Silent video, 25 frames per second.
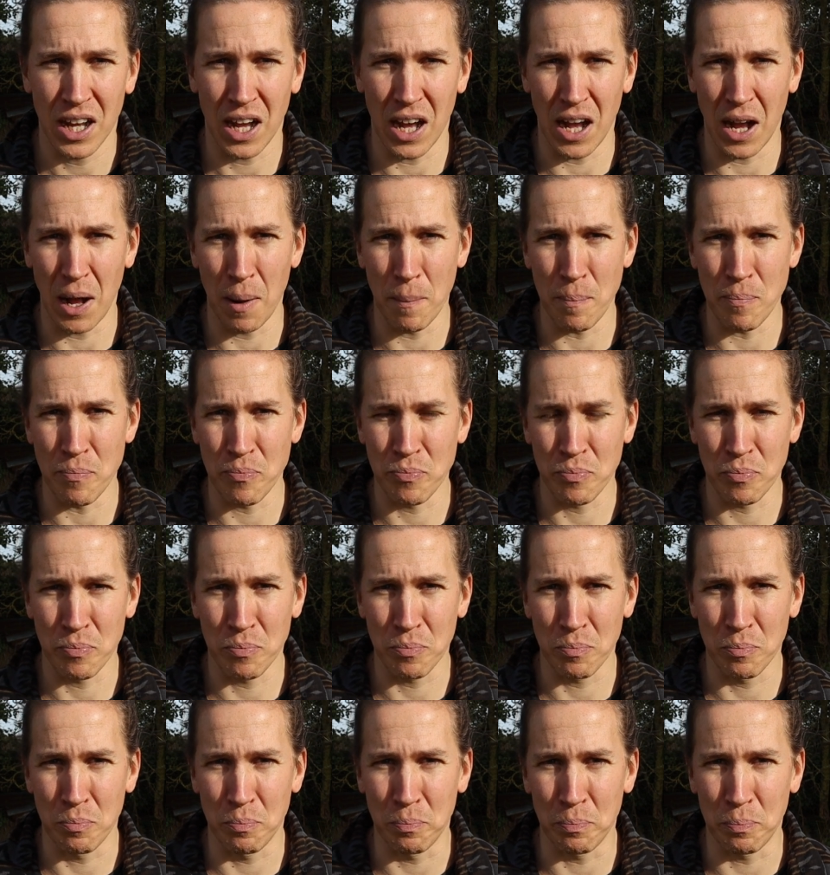
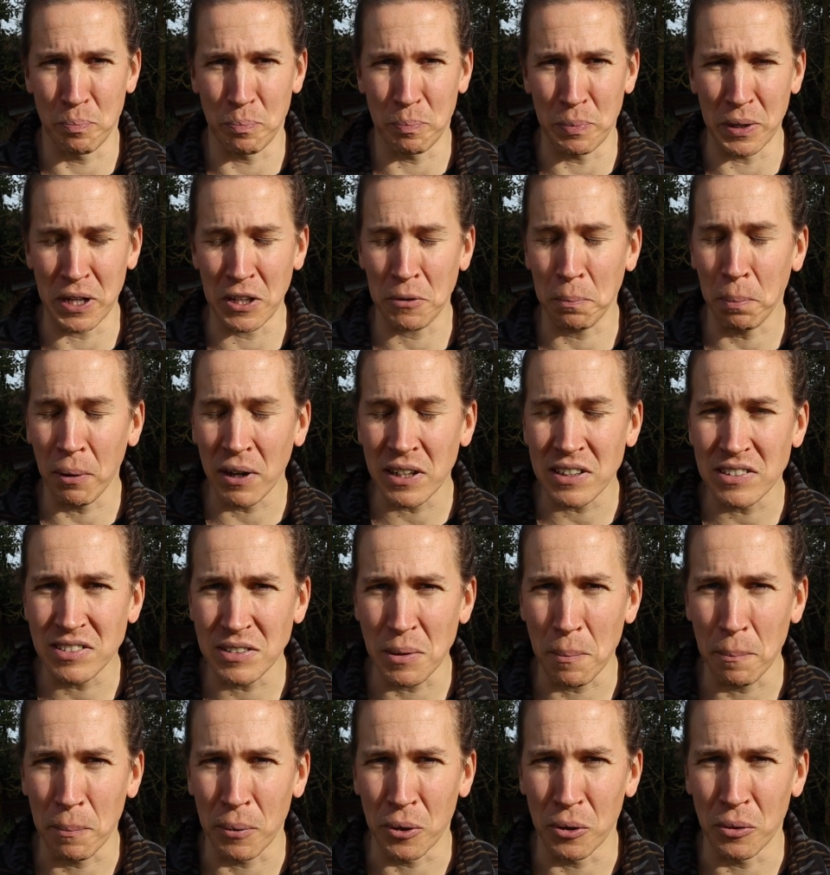But it's pretty
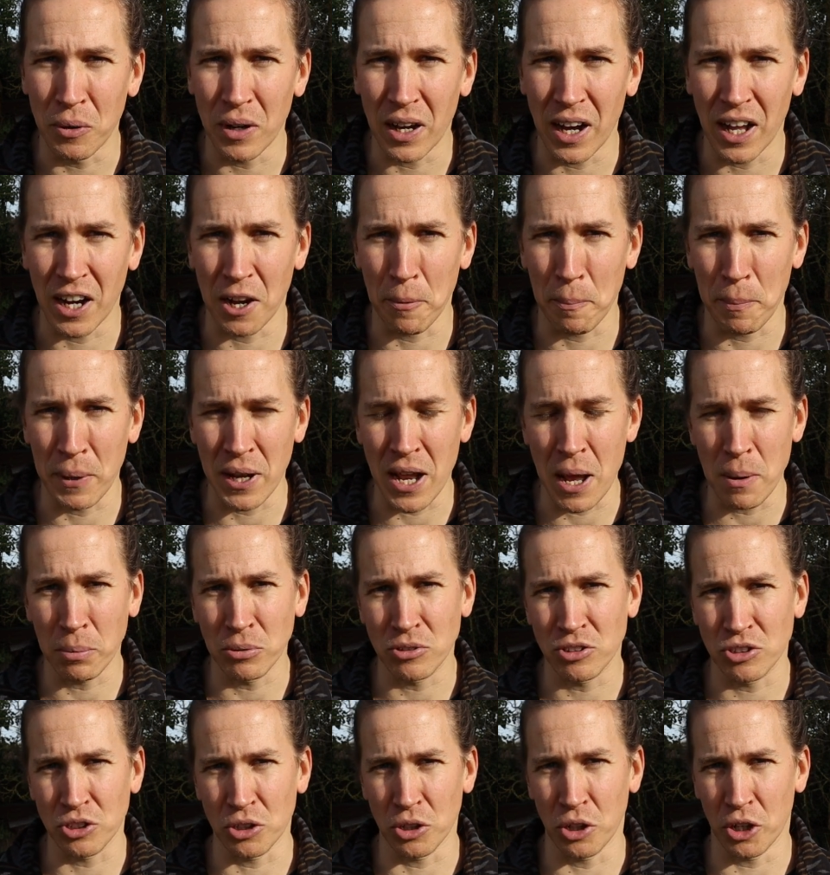simple, and I've been
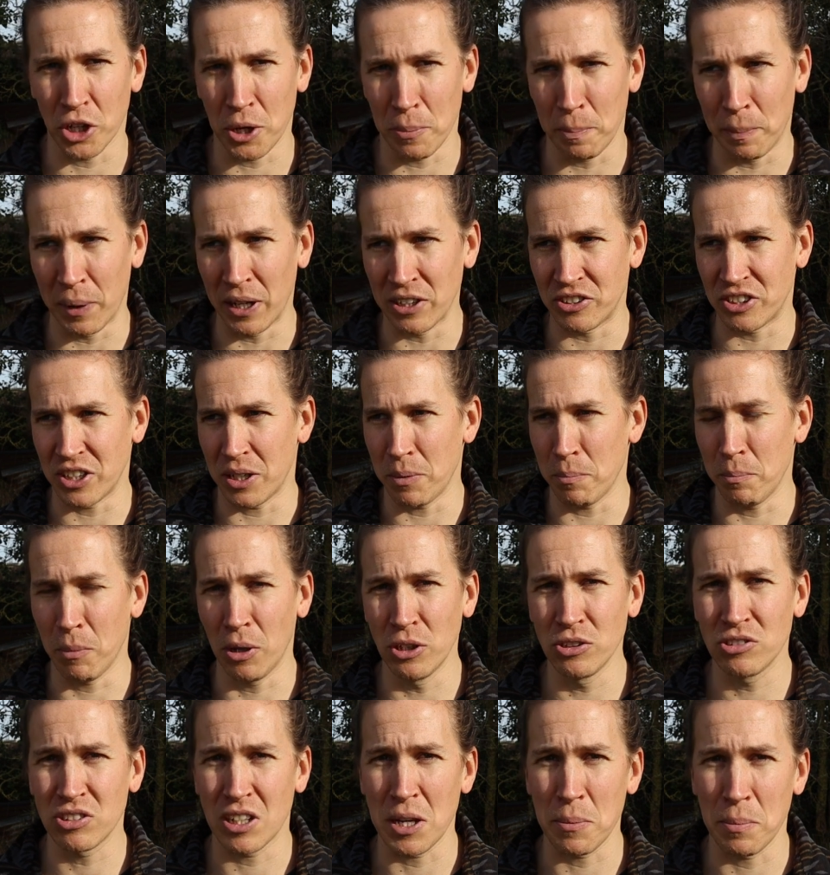able to do it on a budget,
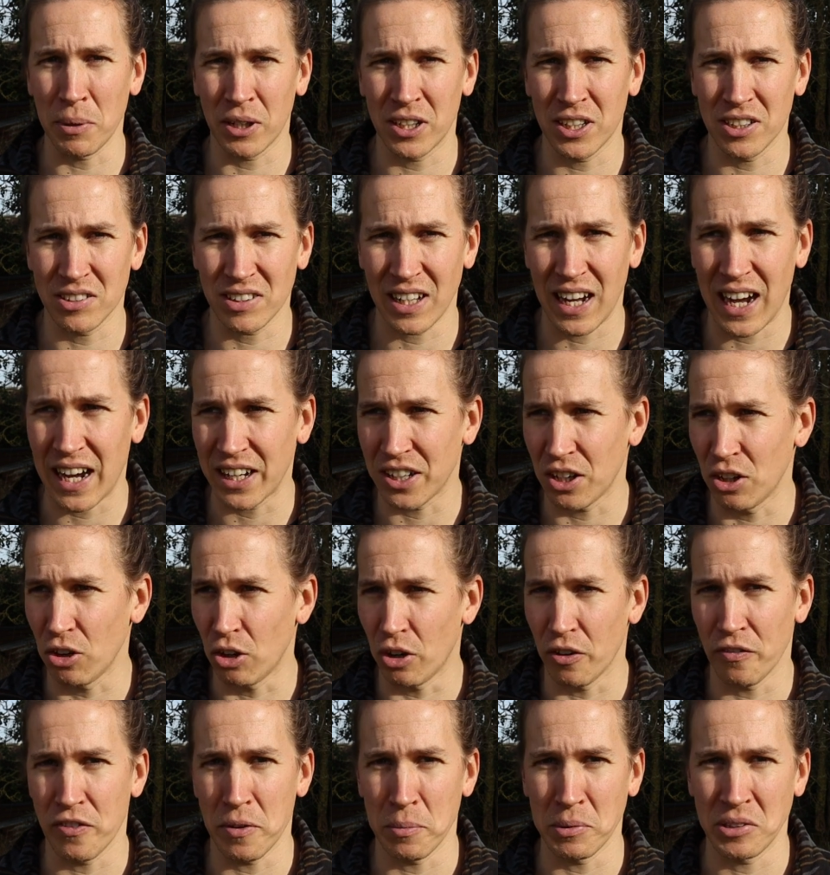mostly because I had a
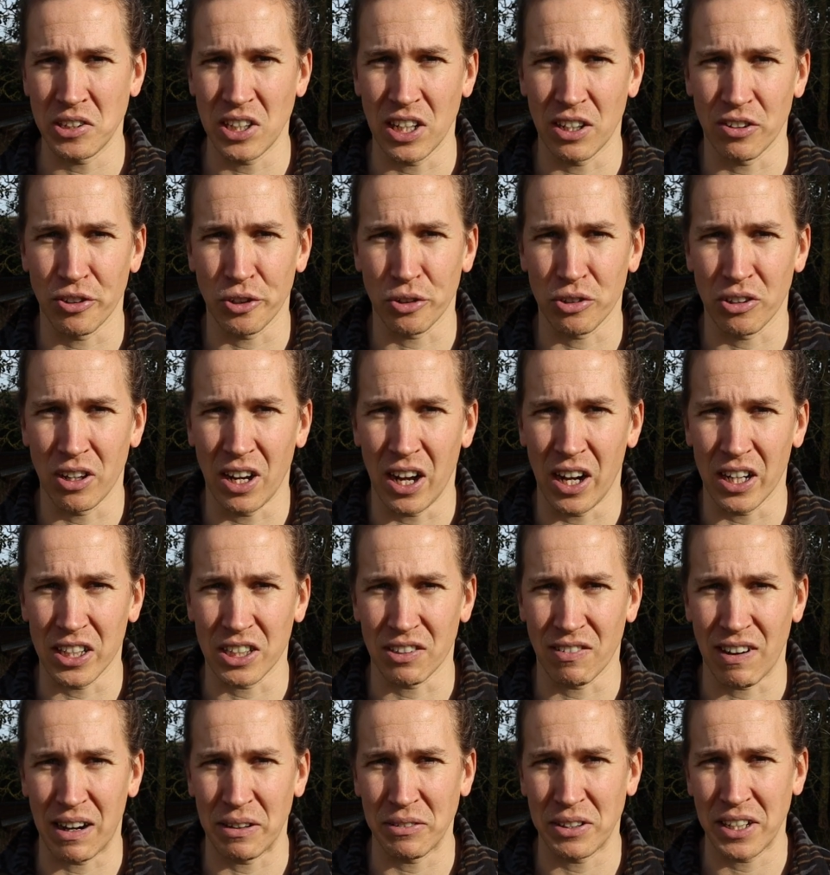lot of the materials
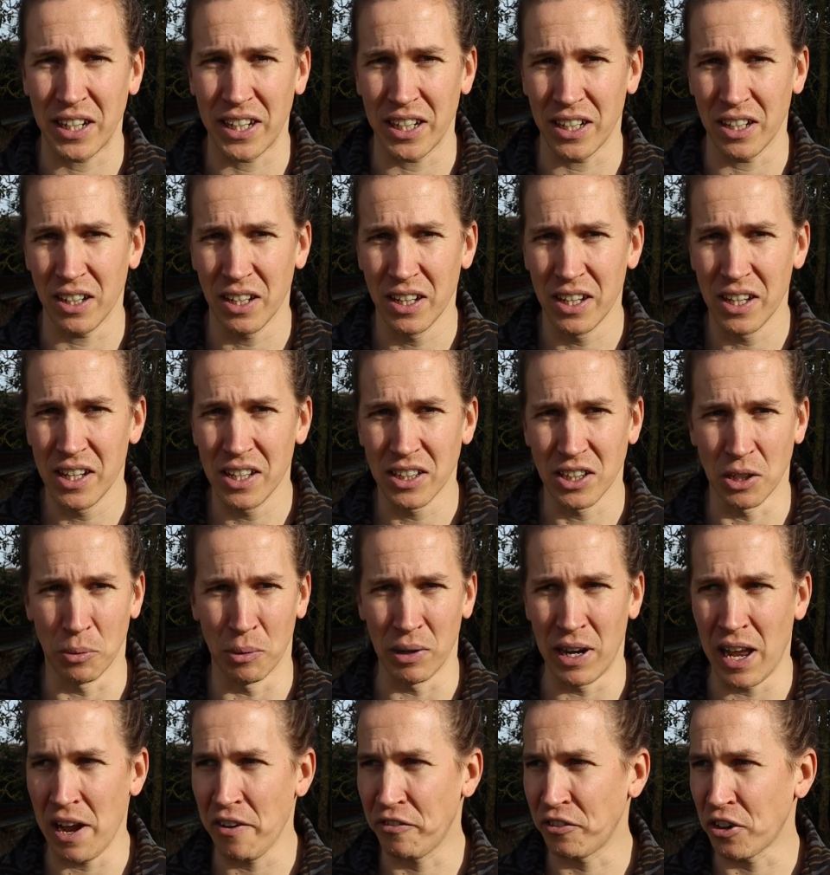lying around here that
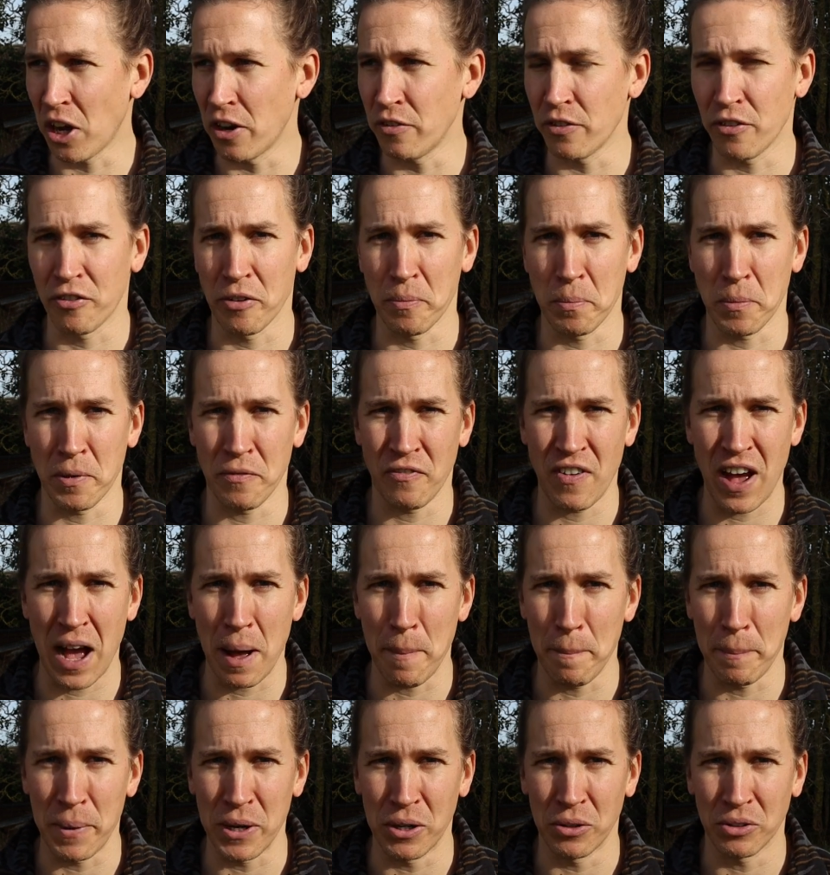were left over from the
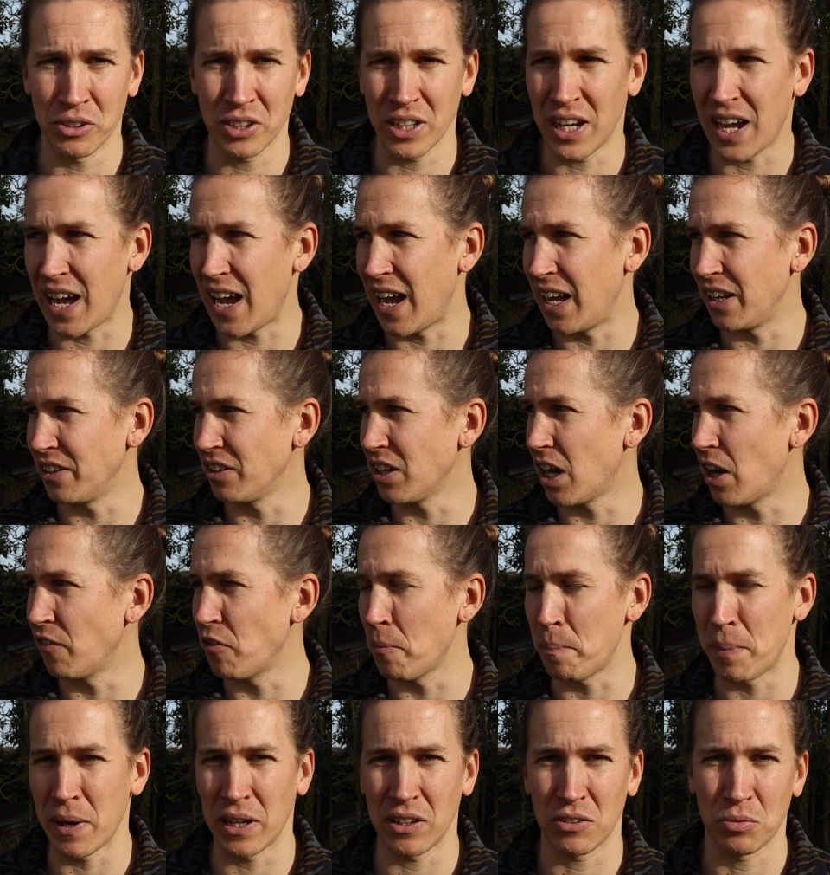van build and
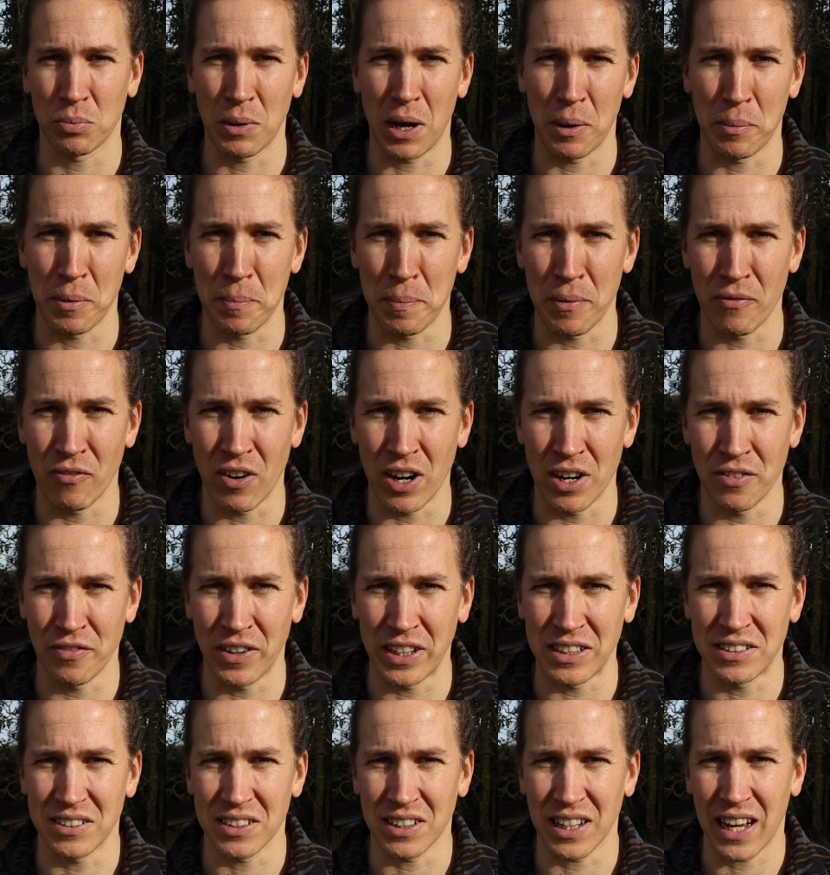other bits where we've been
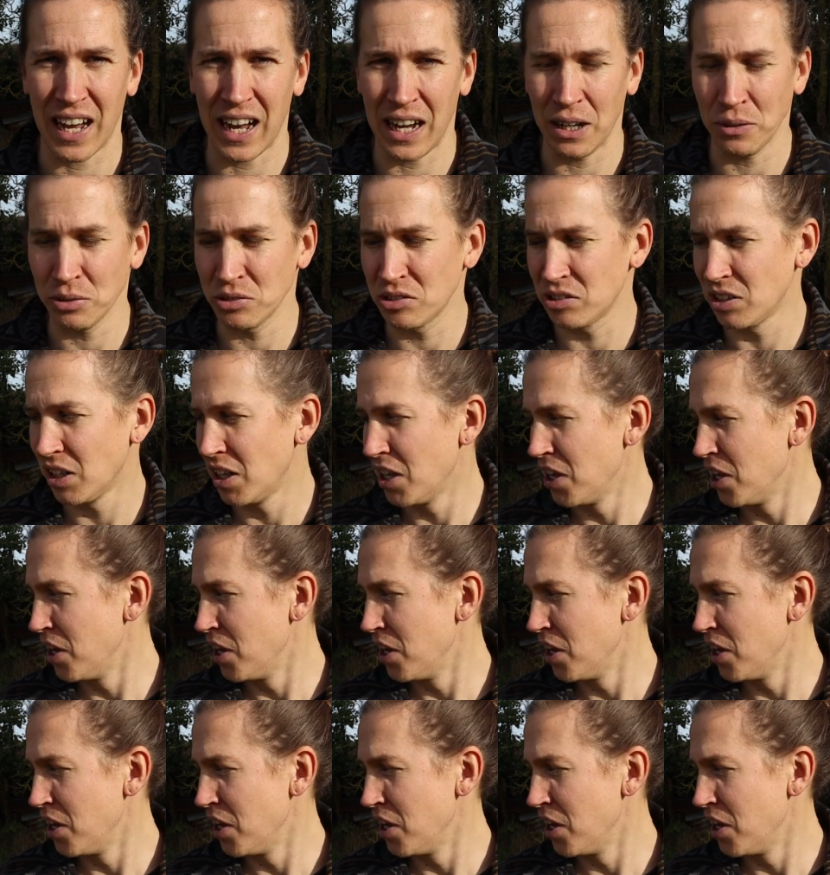renovating the house.